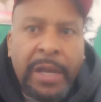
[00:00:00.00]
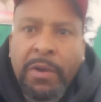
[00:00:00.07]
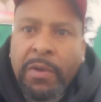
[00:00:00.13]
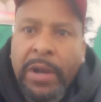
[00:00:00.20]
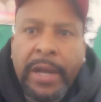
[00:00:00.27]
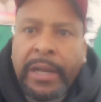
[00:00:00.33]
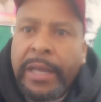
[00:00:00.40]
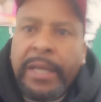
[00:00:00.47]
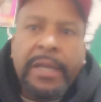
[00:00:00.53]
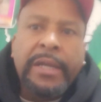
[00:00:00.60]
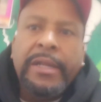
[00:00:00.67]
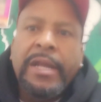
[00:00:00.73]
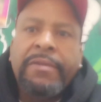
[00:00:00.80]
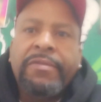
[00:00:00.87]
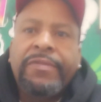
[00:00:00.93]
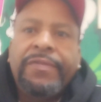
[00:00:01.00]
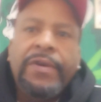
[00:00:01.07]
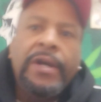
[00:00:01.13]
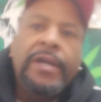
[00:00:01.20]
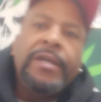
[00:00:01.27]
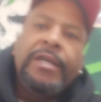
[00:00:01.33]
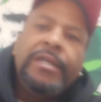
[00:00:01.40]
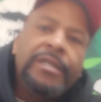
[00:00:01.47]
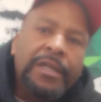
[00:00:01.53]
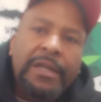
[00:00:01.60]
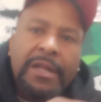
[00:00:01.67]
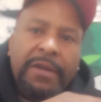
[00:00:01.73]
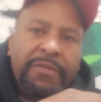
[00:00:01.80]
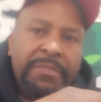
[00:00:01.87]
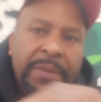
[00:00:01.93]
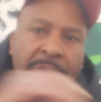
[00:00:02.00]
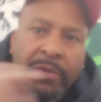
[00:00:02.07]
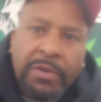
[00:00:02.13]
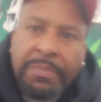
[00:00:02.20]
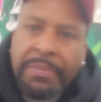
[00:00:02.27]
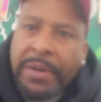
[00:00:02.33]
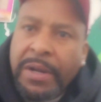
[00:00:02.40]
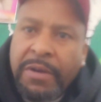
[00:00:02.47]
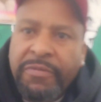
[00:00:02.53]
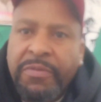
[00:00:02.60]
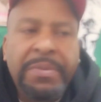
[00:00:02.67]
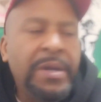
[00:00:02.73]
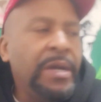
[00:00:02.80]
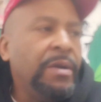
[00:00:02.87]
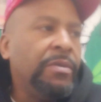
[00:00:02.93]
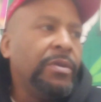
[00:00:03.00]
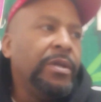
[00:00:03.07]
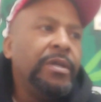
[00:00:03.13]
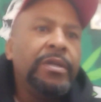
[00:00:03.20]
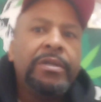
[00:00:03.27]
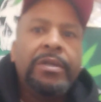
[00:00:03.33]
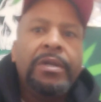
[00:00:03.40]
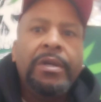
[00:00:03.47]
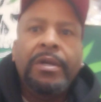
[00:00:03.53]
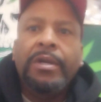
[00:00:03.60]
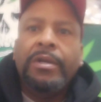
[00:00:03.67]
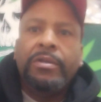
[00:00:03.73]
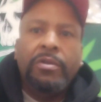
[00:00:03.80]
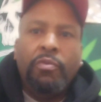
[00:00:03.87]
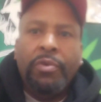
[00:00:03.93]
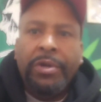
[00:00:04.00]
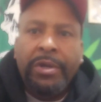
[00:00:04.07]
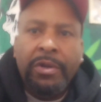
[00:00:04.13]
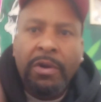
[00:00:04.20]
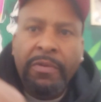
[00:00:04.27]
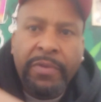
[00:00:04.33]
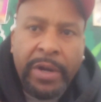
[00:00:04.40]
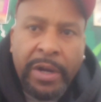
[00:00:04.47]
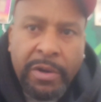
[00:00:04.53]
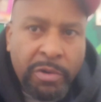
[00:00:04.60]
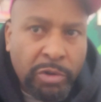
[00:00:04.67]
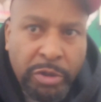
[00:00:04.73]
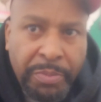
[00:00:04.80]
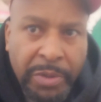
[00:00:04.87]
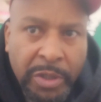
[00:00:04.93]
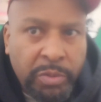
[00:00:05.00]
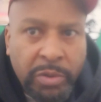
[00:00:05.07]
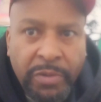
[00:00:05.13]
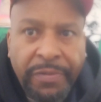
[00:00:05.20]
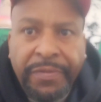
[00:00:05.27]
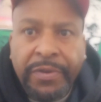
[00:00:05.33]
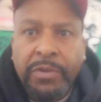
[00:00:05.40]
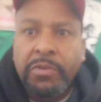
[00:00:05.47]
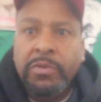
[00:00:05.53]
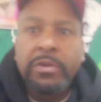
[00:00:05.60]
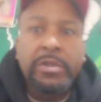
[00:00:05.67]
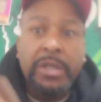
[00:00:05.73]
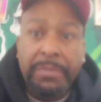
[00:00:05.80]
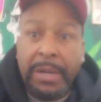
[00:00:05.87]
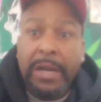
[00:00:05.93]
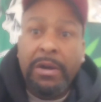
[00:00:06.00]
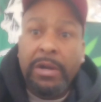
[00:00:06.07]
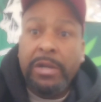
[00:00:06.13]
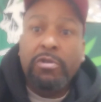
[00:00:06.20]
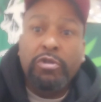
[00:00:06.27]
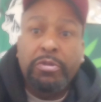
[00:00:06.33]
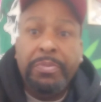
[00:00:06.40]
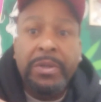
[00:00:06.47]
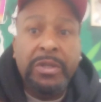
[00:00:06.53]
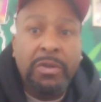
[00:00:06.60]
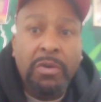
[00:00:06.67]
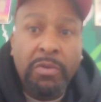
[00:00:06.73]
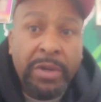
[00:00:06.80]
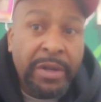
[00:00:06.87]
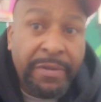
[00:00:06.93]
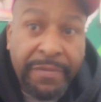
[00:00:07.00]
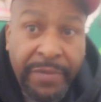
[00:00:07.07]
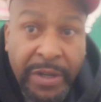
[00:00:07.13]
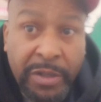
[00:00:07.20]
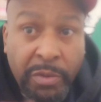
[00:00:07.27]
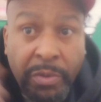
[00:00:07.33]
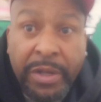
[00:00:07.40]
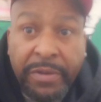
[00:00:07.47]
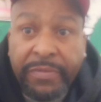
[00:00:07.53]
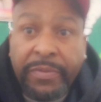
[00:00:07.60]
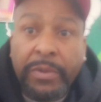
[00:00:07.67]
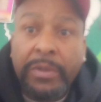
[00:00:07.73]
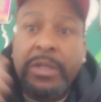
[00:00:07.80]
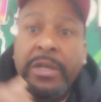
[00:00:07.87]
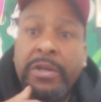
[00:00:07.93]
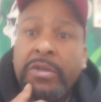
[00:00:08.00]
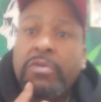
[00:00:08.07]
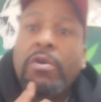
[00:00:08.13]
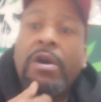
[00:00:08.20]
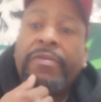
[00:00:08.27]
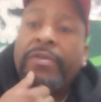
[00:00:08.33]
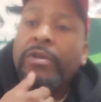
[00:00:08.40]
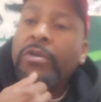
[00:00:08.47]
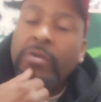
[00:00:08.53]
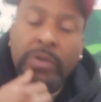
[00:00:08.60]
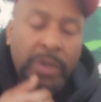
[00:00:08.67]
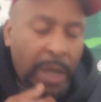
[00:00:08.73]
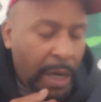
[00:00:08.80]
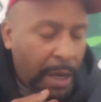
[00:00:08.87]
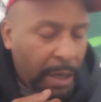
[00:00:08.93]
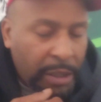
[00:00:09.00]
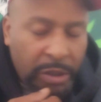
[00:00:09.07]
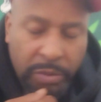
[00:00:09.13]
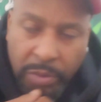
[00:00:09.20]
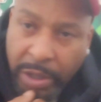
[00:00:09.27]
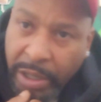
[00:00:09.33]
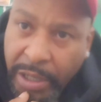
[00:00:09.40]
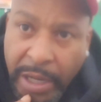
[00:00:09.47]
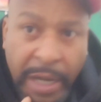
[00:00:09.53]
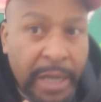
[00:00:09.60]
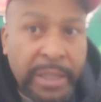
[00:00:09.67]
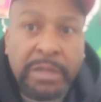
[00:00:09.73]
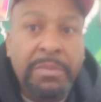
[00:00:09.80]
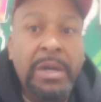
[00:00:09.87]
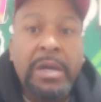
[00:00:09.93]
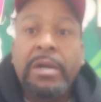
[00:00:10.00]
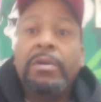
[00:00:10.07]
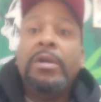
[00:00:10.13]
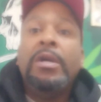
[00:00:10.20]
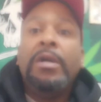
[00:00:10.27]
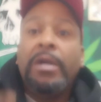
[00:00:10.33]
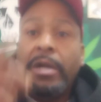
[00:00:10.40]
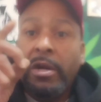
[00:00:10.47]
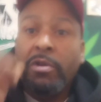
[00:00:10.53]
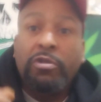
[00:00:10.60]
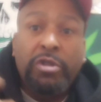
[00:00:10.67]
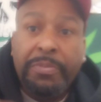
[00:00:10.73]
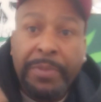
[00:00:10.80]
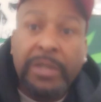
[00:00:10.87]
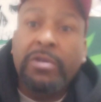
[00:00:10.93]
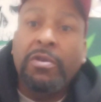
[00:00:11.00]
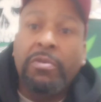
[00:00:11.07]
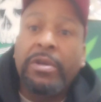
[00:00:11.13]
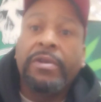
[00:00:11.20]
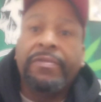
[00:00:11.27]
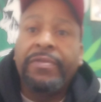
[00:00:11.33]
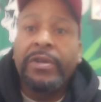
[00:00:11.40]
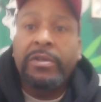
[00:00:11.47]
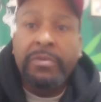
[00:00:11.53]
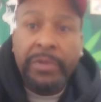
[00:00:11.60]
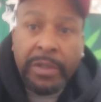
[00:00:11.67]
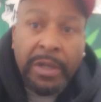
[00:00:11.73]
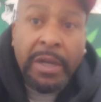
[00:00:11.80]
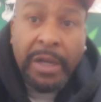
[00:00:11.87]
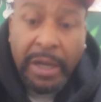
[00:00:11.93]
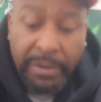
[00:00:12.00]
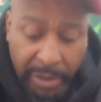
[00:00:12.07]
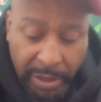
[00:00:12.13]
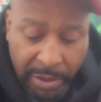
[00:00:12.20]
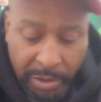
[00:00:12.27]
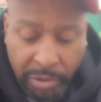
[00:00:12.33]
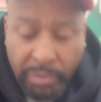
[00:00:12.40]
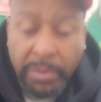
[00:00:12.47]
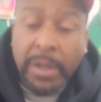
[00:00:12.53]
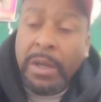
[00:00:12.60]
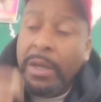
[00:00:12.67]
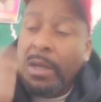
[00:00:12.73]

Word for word: They gonna act like he could never fight. He should have never been on the pound for pound list. The win over Errol Spence was a fluke. Somehow Errol Spence gonna get a victory if Terrence Crawford lose. I swear to God, somehow Errol Spence gonna get a victory if Terrence.